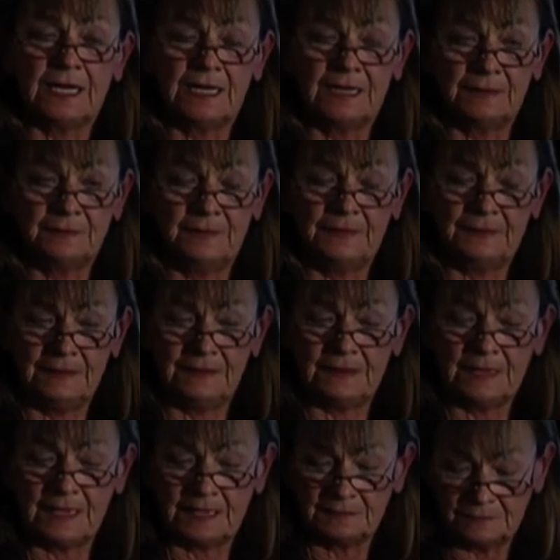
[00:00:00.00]

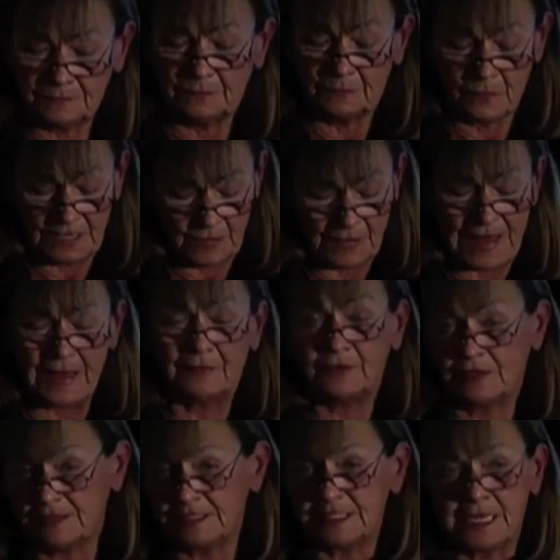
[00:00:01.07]
And what you have
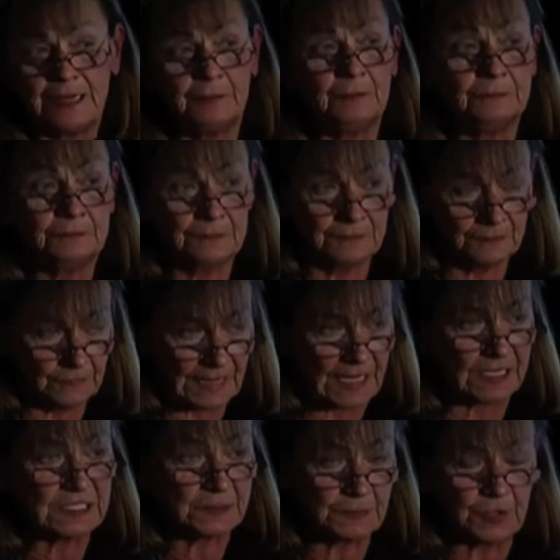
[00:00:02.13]
are the same
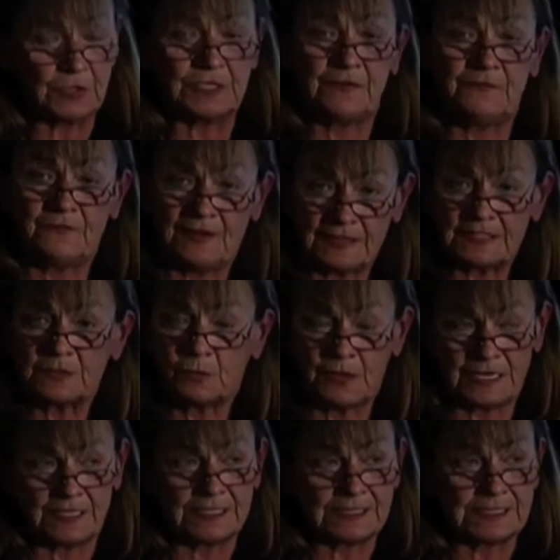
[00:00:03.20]
expert defense
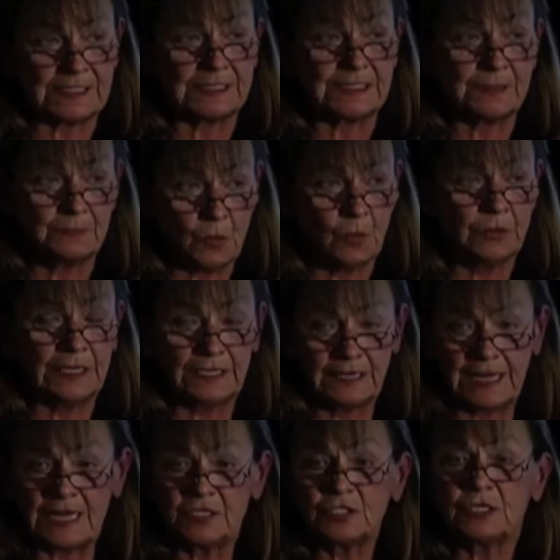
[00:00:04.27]
witnesses in mold
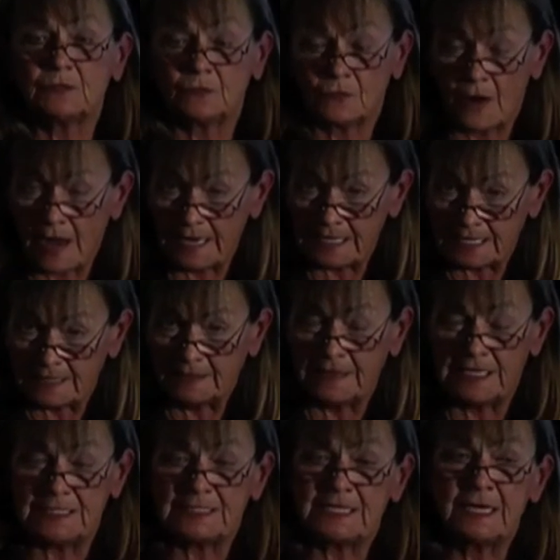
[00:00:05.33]
litigation writing
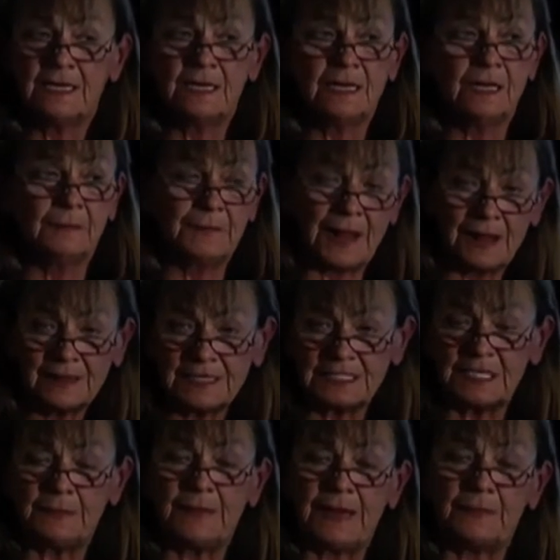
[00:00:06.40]
these
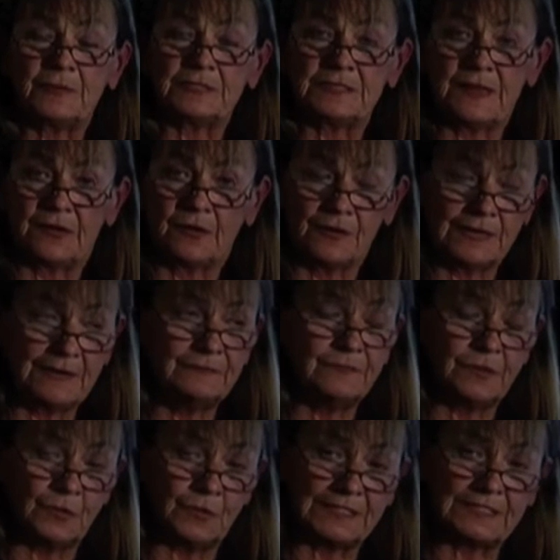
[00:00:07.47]
policy papers that are
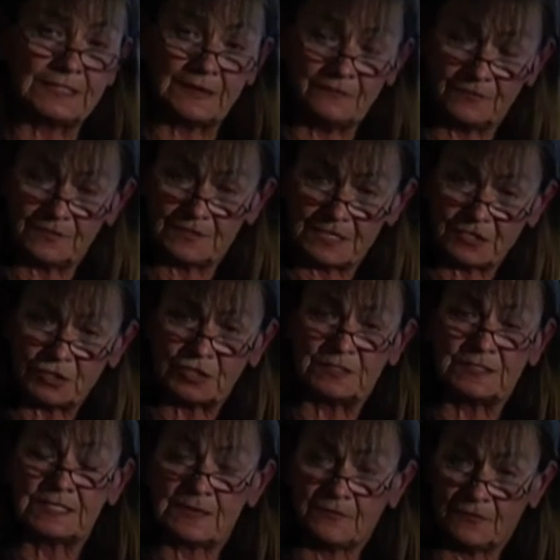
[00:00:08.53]
influencing
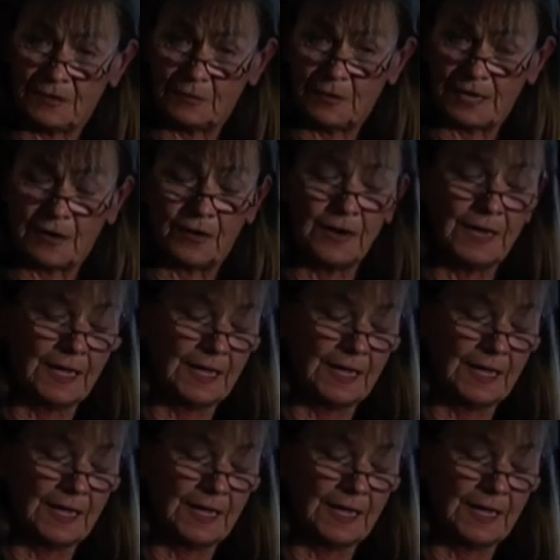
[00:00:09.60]
physicians everywhere.